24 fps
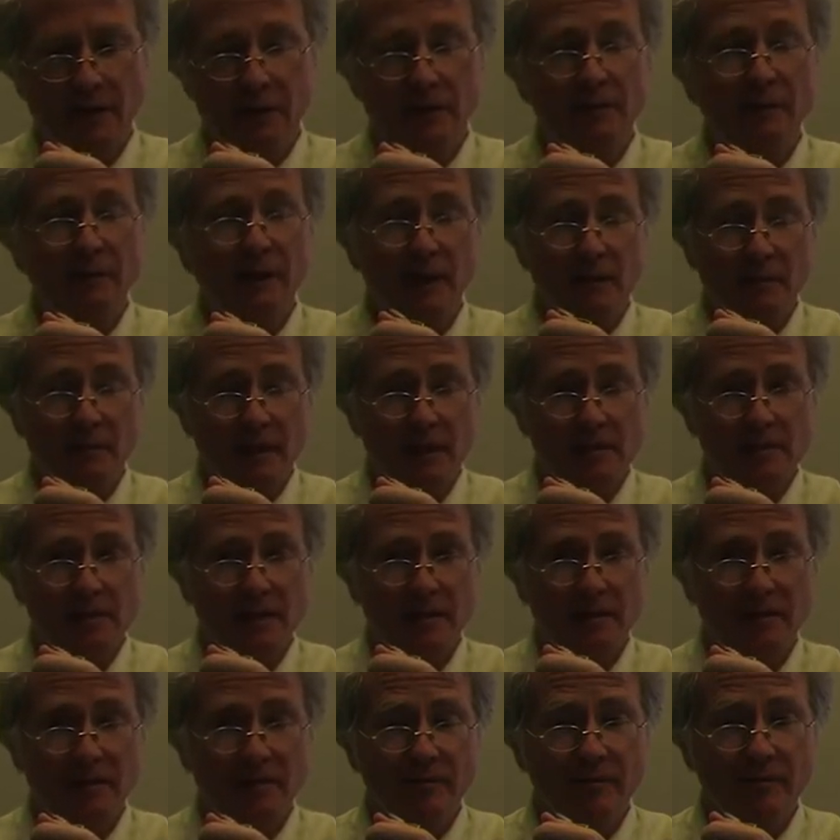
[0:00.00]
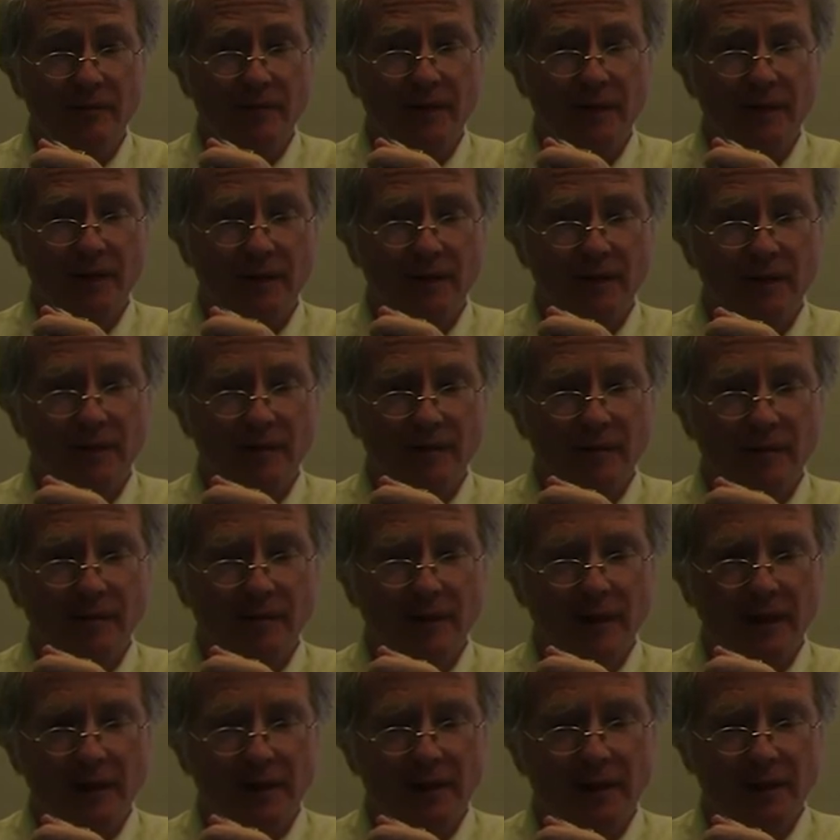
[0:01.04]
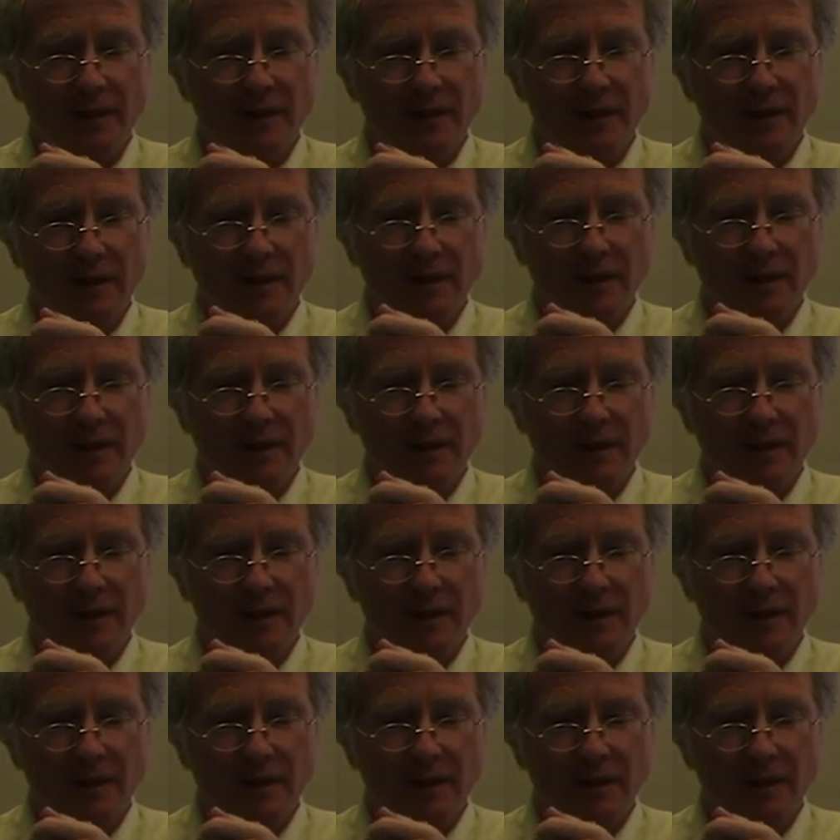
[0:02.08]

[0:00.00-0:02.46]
going to make a baby? That